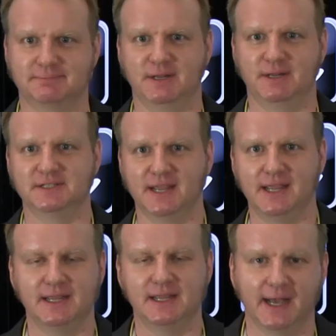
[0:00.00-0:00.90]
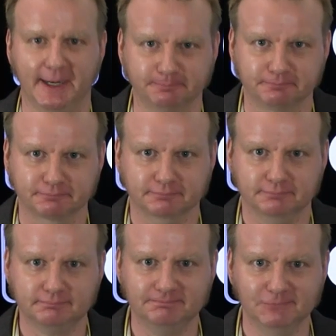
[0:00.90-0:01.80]
It is a
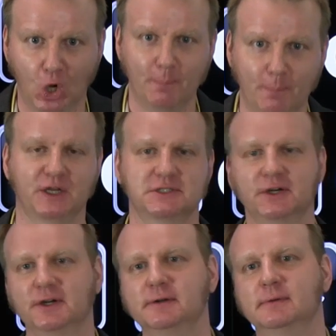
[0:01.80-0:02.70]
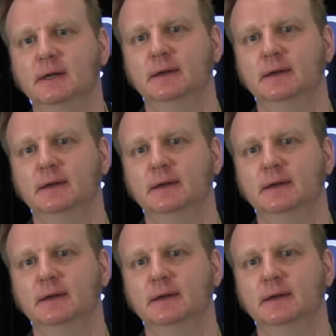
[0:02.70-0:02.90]
open concern.